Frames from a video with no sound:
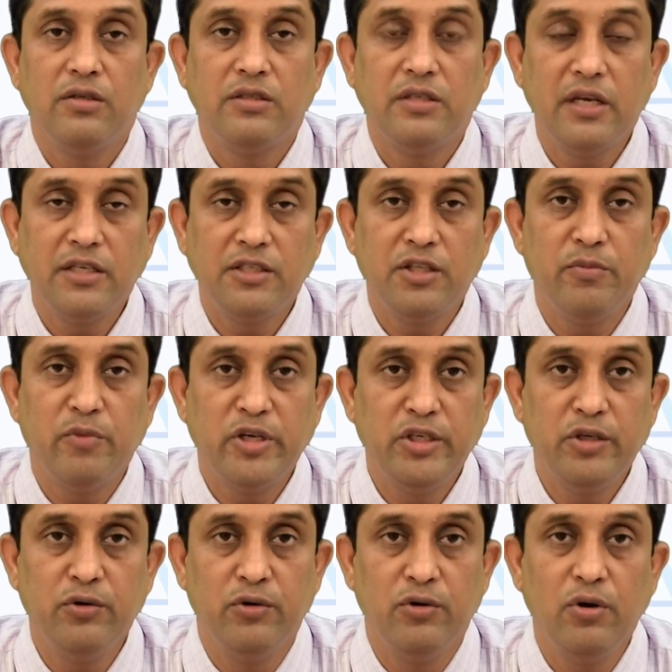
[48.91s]
6th
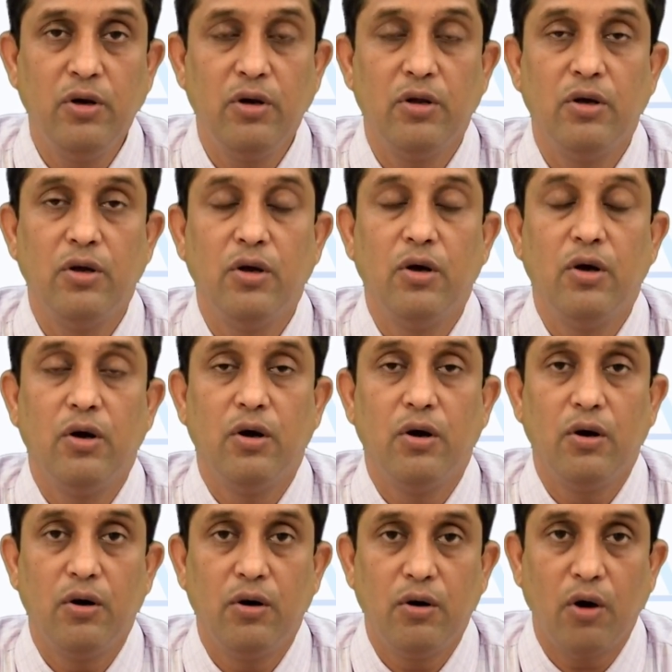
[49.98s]
module
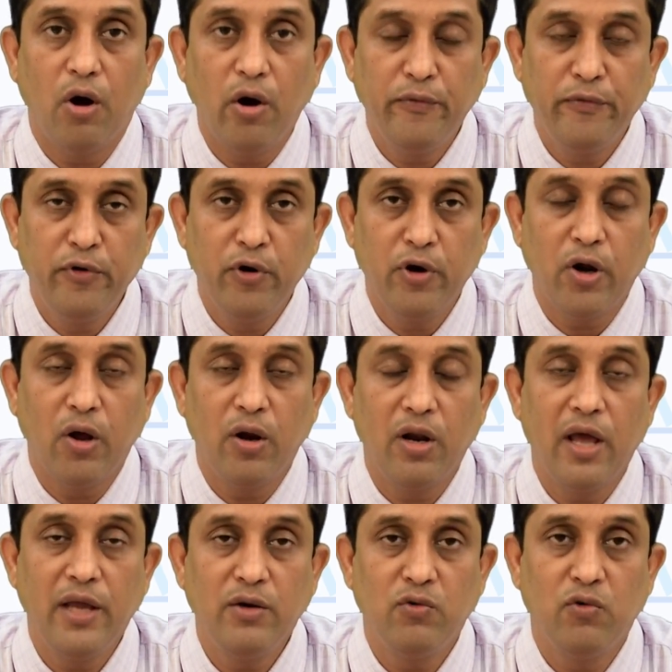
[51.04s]
of your
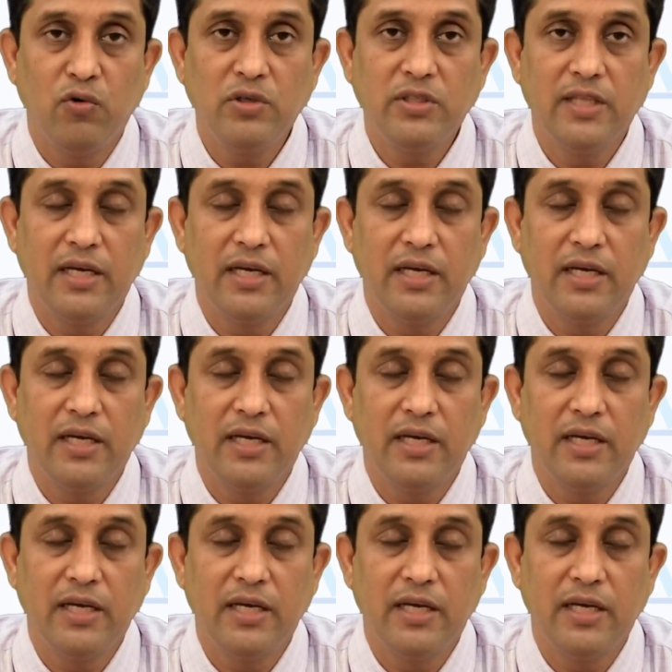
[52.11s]
online course,